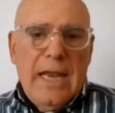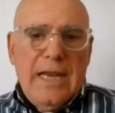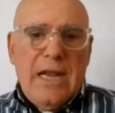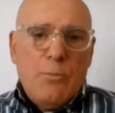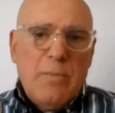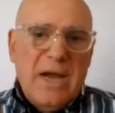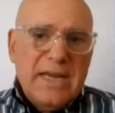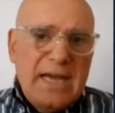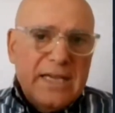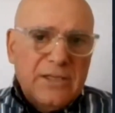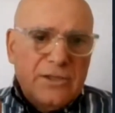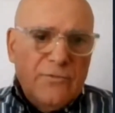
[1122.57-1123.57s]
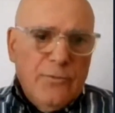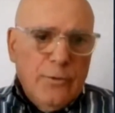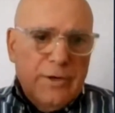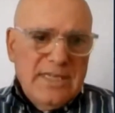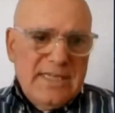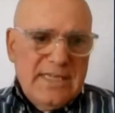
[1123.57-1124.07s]
Now, by
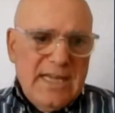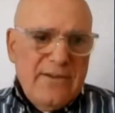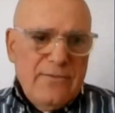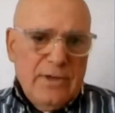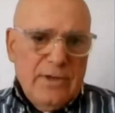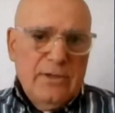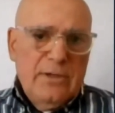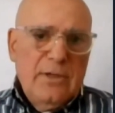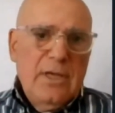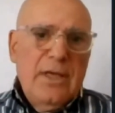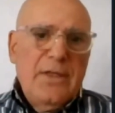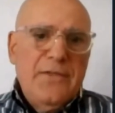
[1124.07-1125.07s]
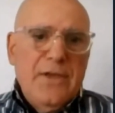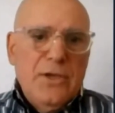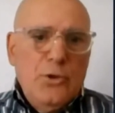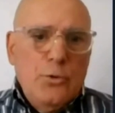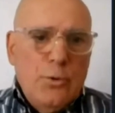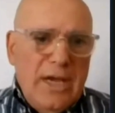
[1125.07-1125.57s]
1947,
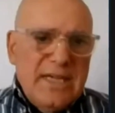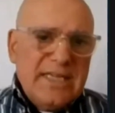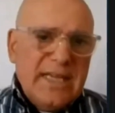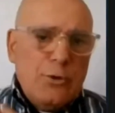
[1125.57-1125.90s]
the U.S.